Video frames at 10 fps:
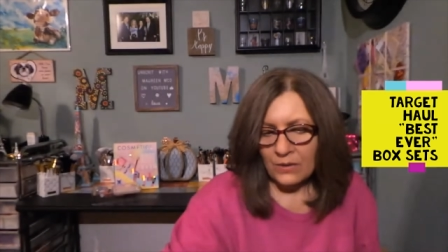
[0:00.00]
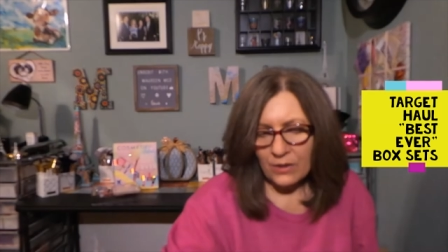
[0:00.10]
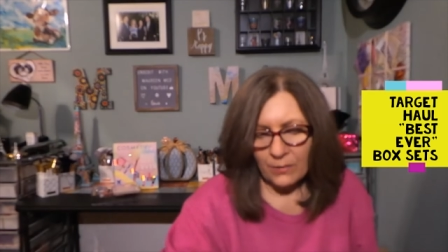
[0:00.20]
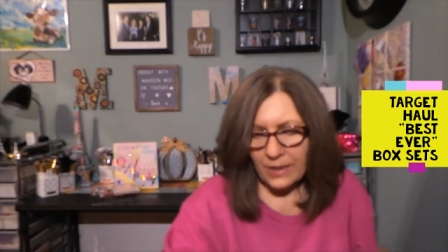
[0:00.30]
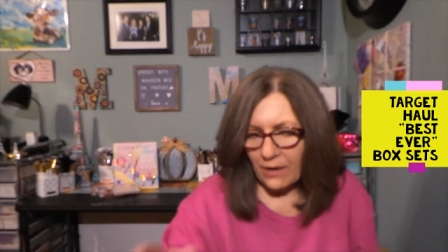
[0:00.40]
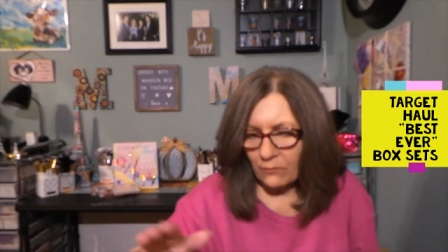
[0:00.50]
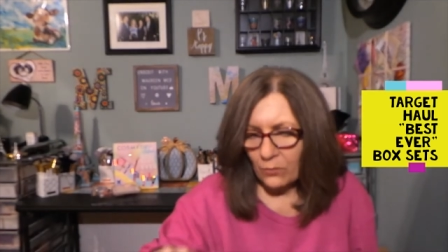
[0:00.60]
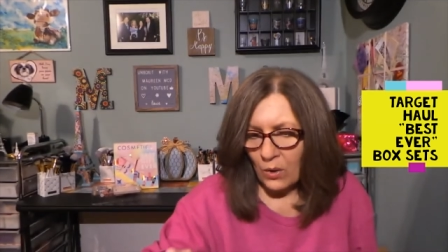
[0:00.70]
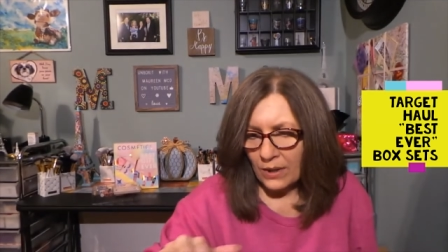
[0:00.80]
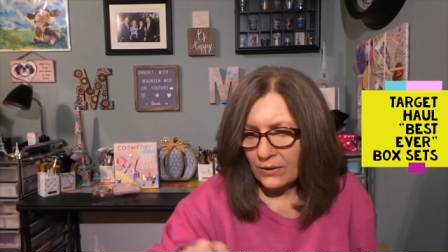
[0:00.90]
So we have
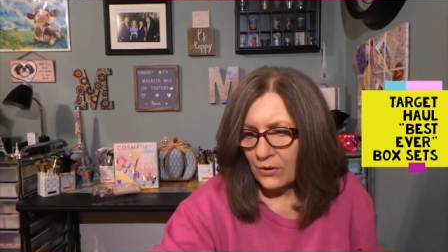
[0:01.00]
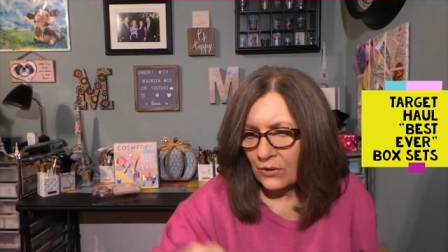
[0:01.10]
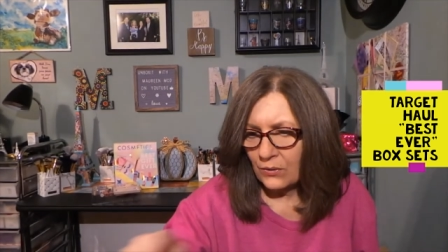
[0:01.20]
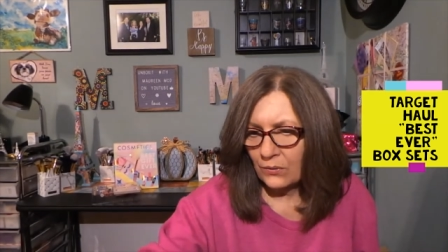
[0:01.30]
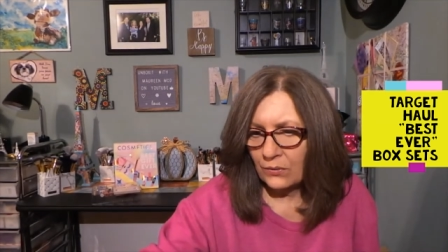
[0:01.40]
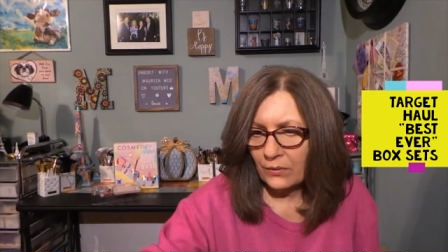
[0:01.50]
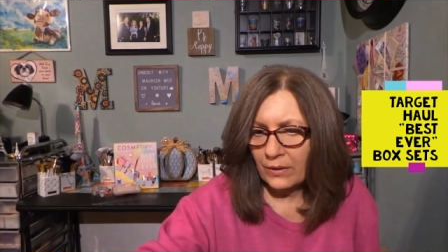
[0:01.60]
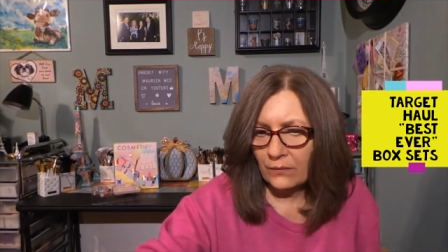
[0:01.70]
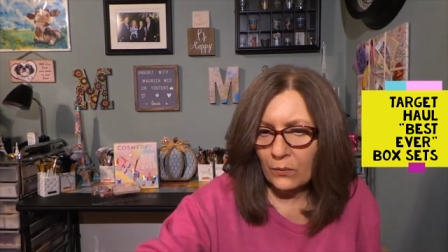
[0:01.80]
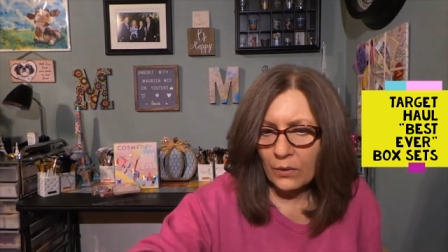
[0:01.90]
one, two,
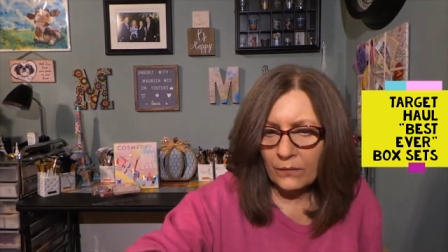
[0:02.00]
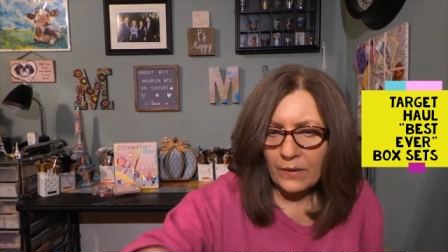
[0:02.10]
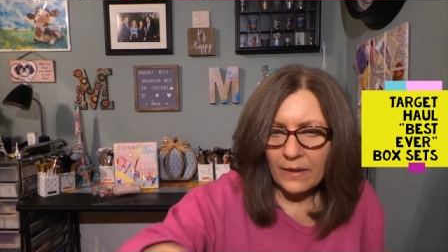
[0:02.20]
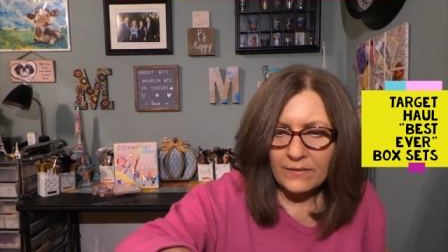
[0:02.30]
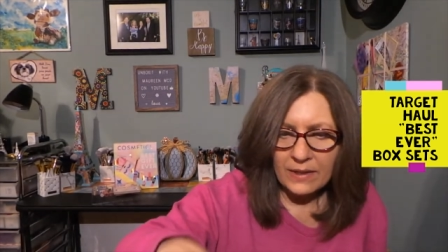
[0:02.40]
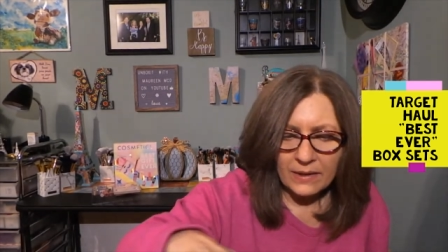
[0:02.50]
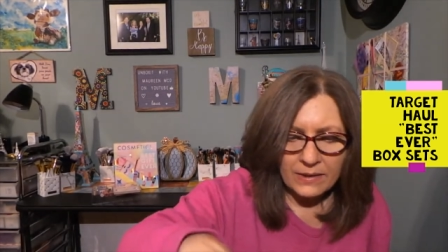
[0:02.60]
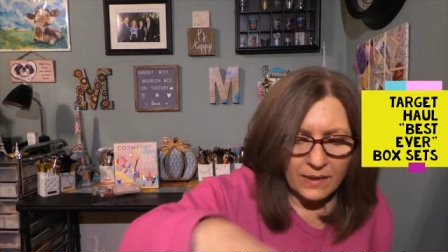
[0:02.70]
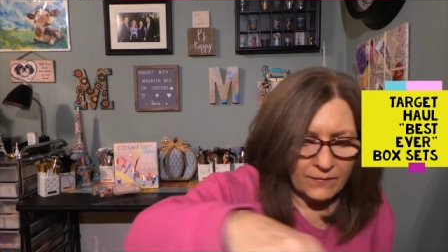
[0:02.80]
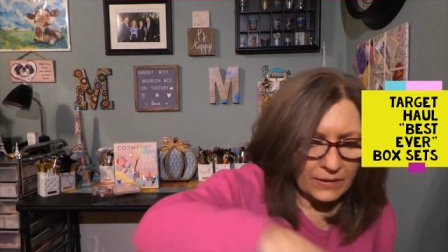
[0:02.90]
three, four, five, six,
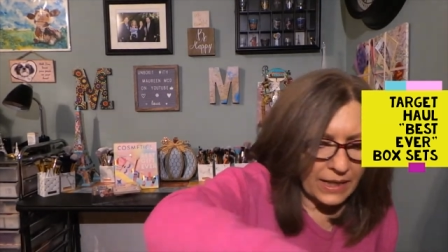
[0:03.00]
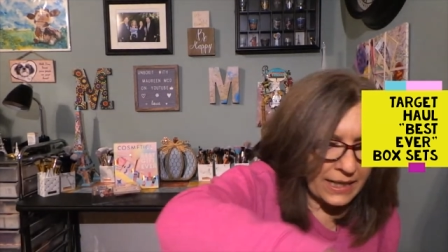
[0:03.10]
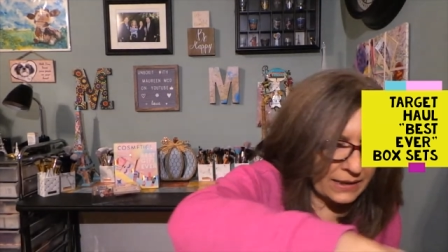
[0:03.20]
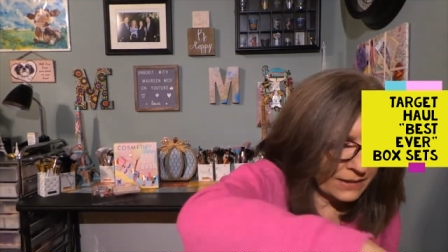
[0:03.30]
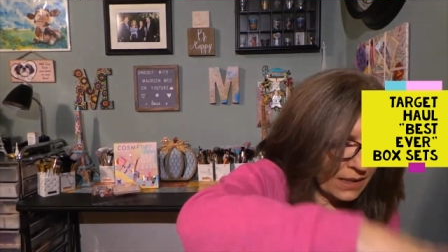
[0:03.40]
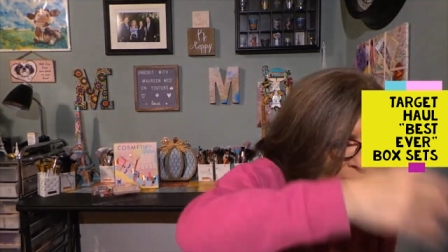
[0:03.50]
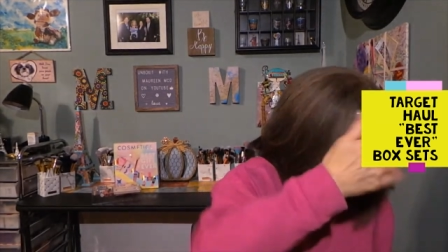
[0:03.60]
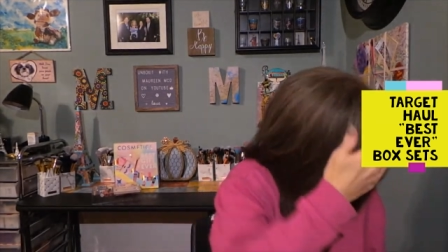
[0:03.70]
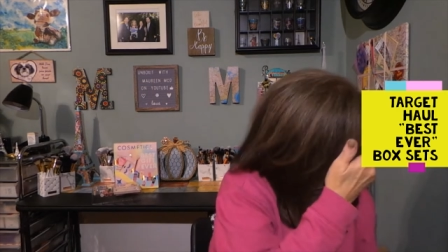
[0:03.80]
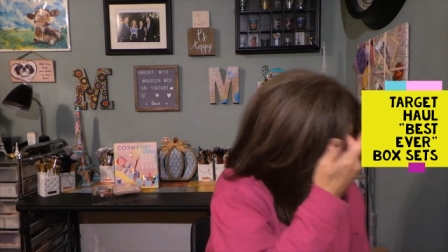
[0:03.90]
seven, eight,
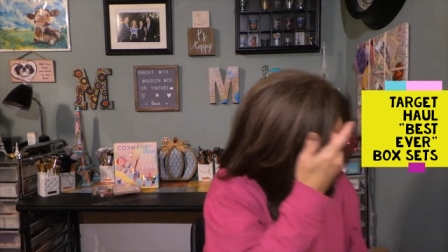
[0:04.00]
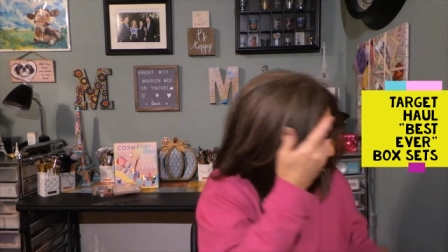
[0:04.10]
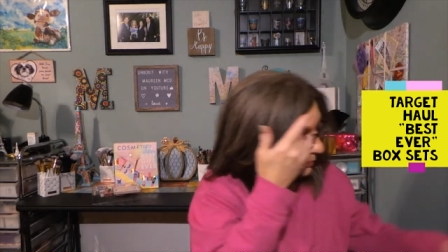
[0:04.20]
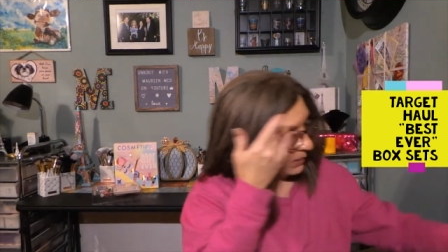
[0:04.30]
nine items